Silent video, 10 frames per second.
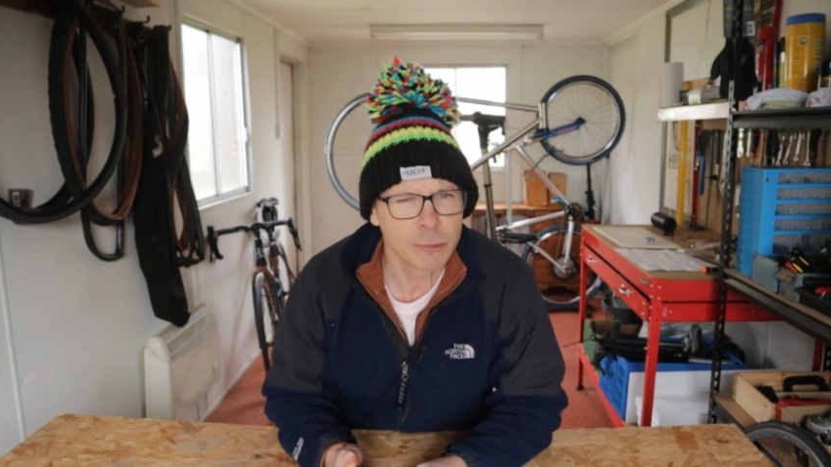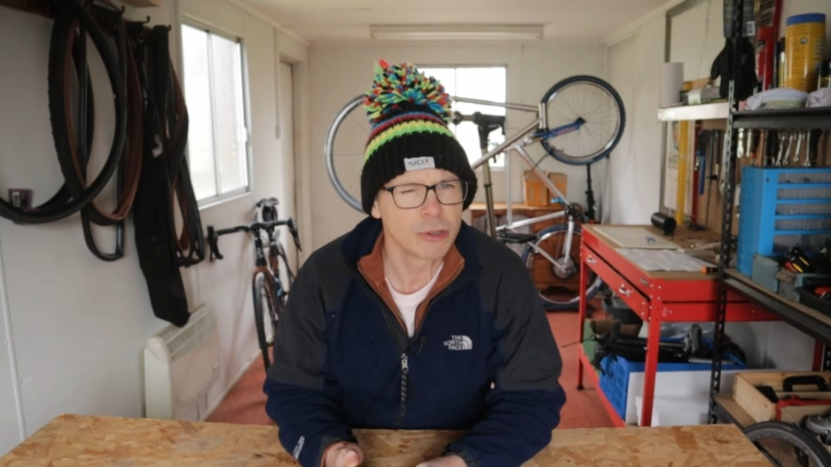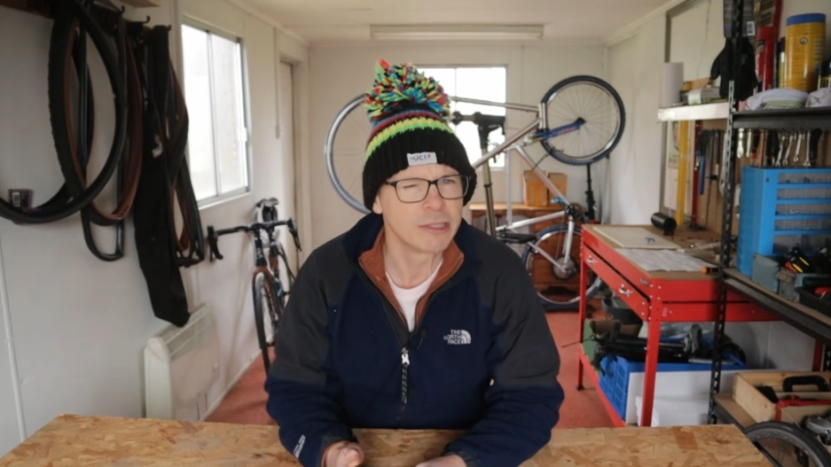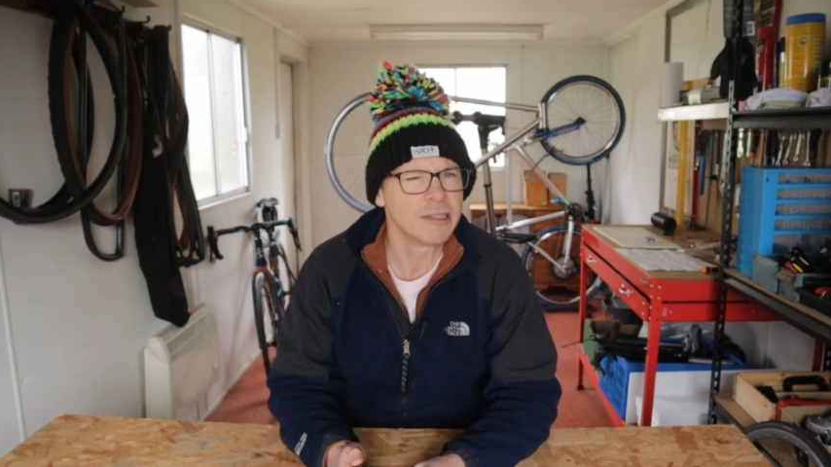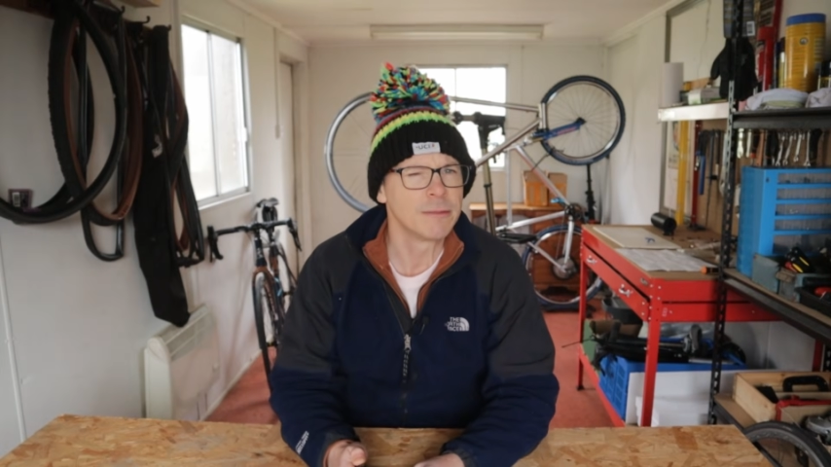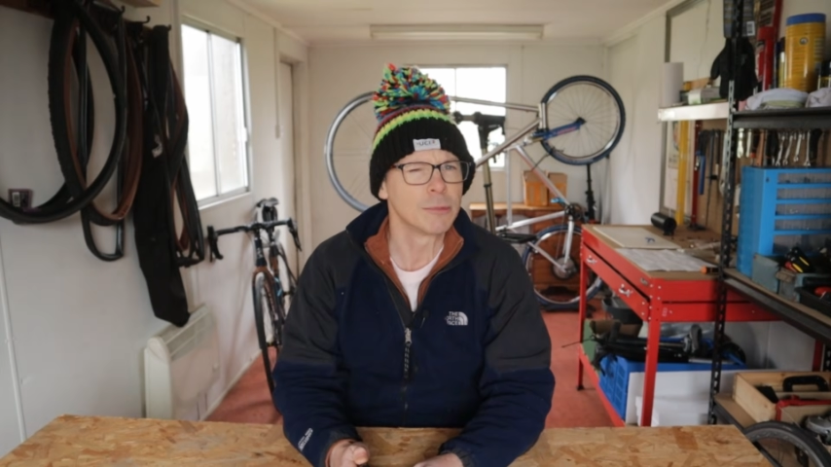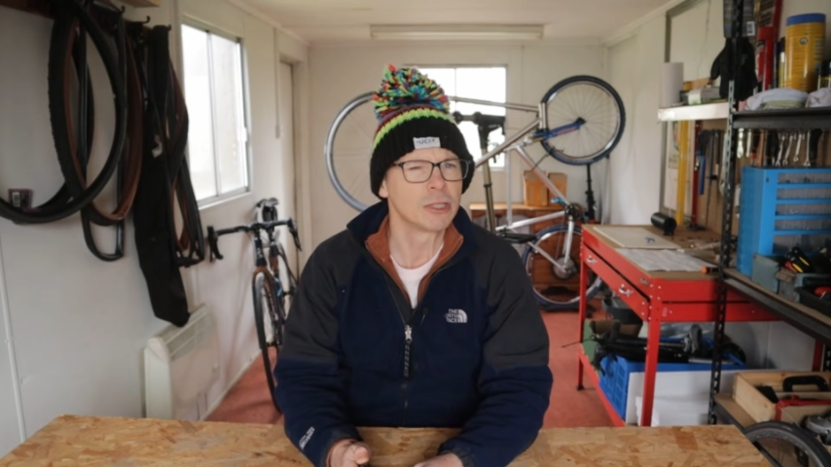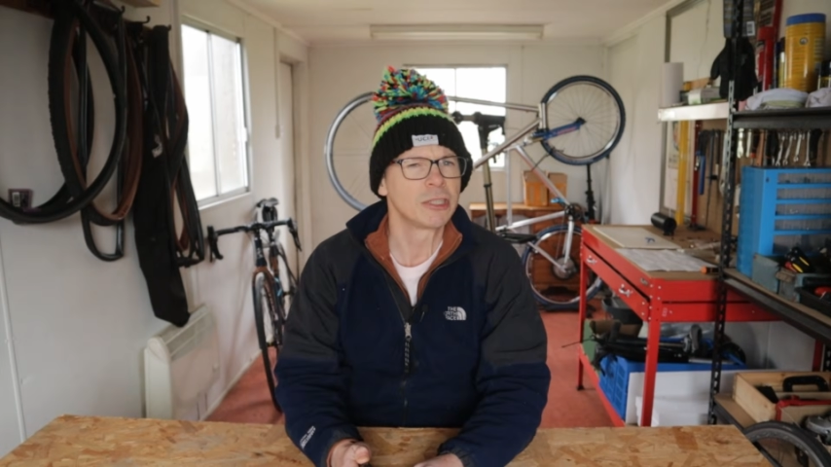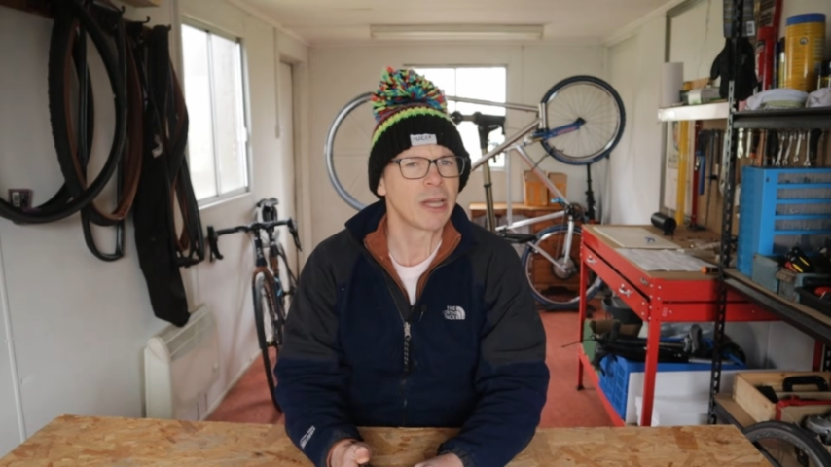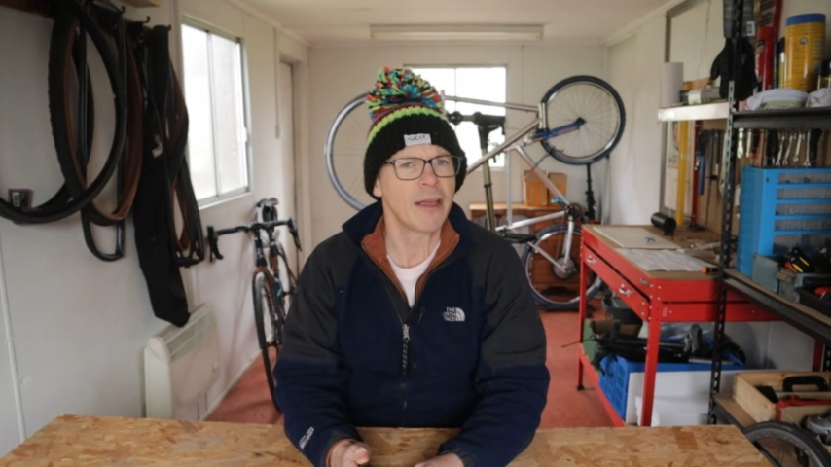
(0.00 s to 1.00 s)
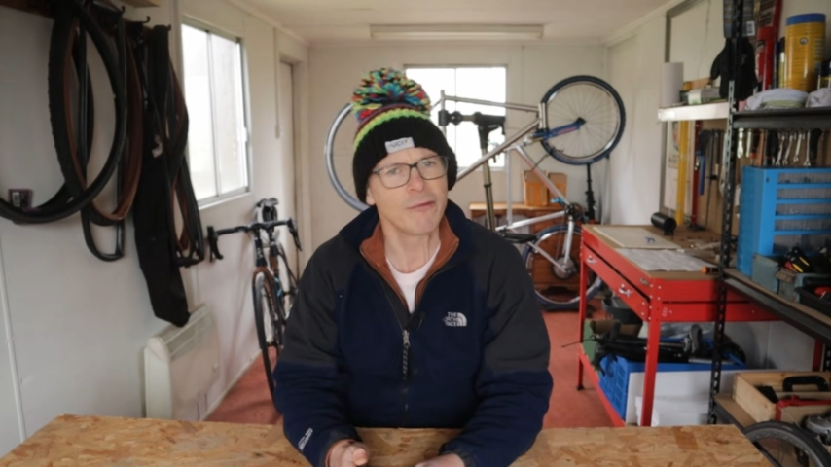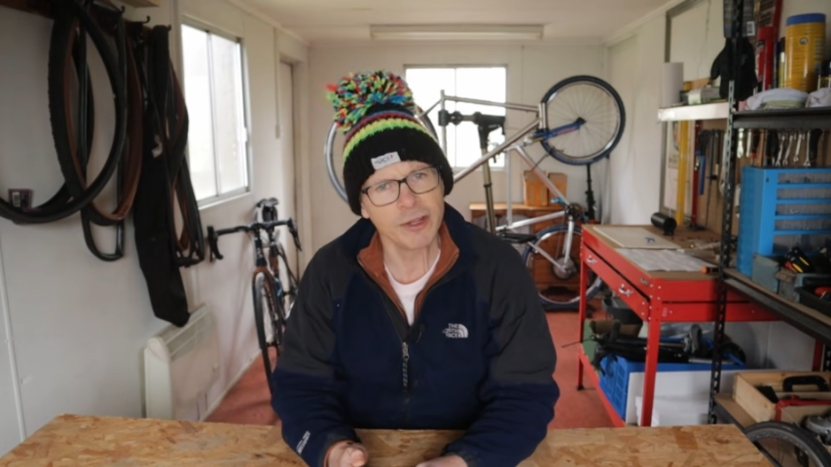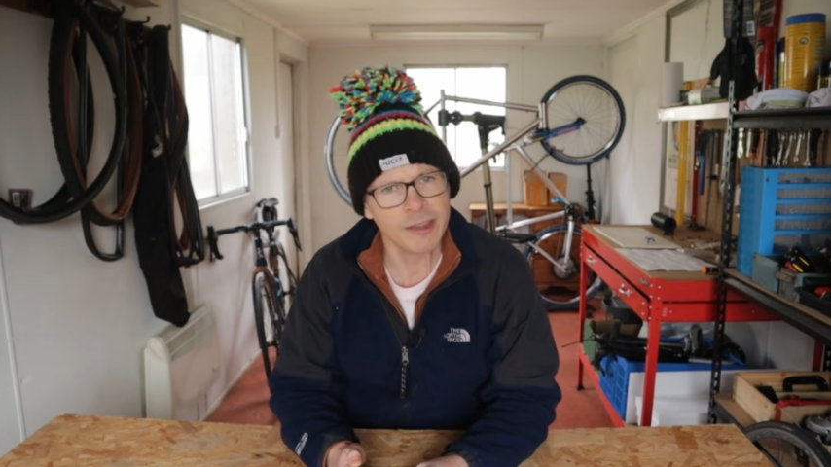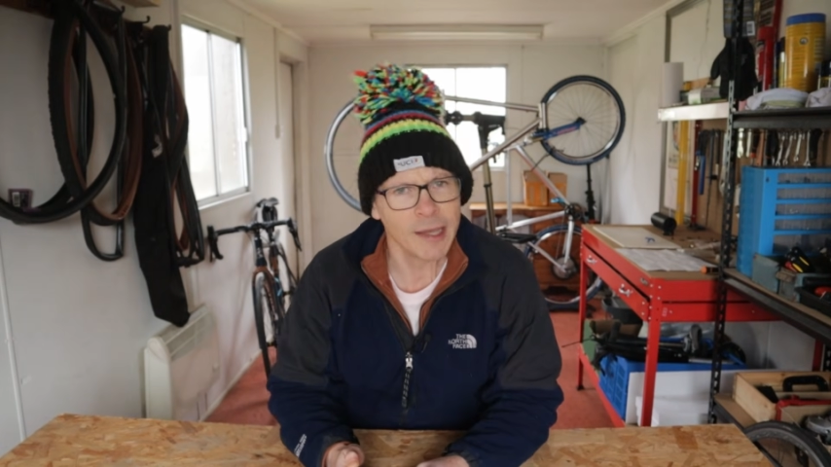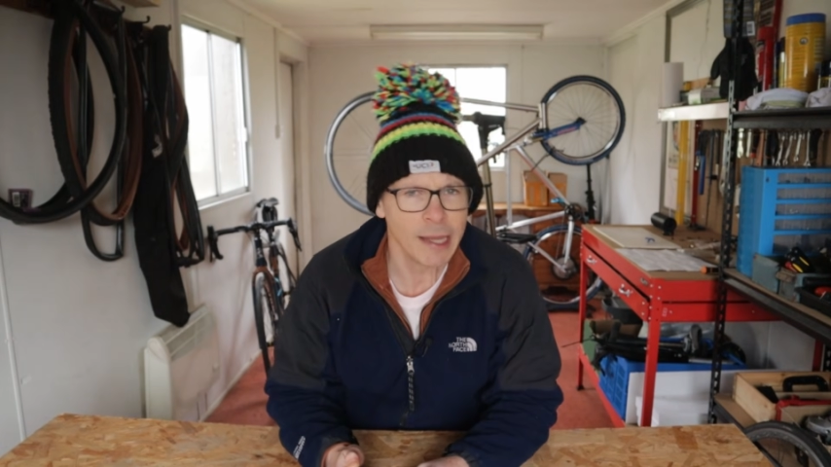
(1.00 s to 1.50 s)
pretty much
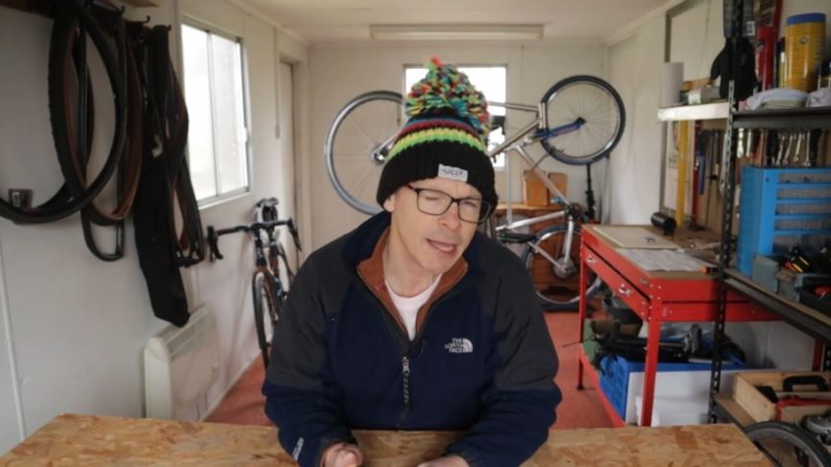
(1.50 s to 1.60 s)
everything